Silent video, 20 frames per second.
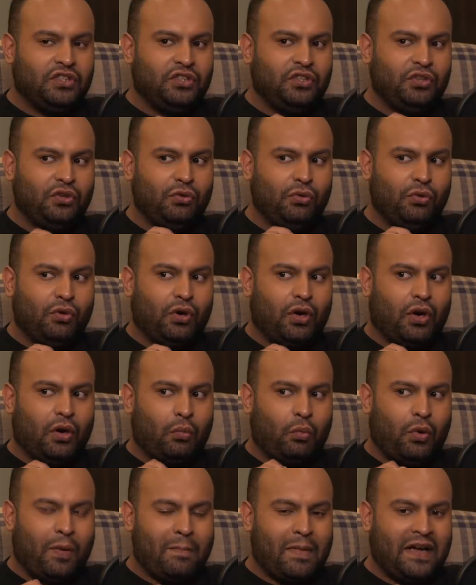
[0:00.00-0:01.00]
You
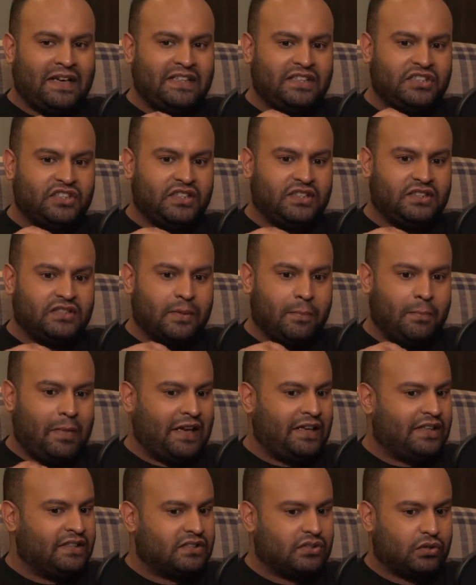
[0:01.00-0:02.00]
were managing to
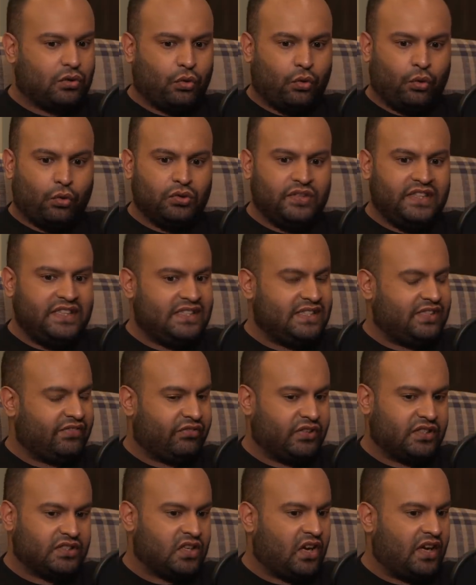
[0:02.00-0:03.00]
balance all these
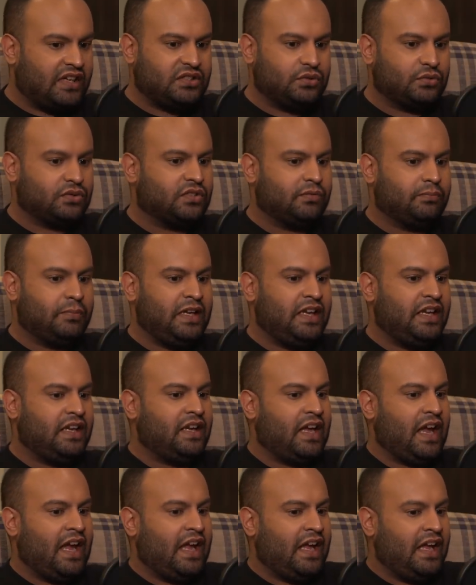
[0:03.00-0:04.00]
different titles of
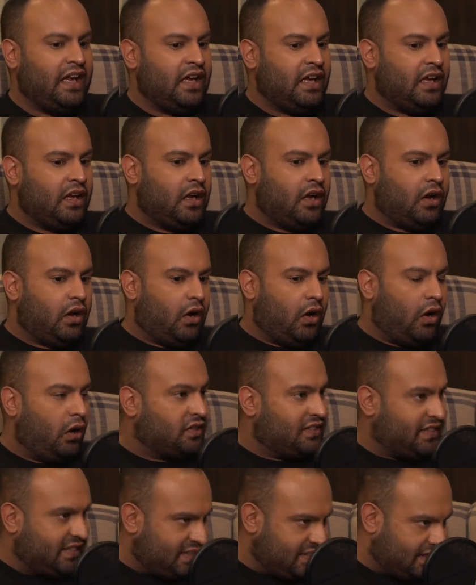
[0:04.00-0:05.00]
being a
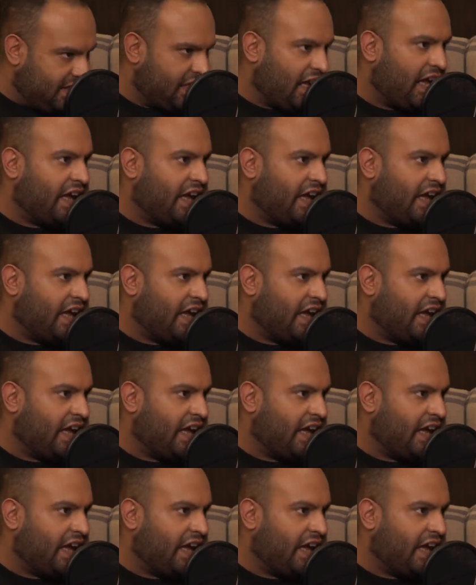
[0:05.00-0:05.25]
artistic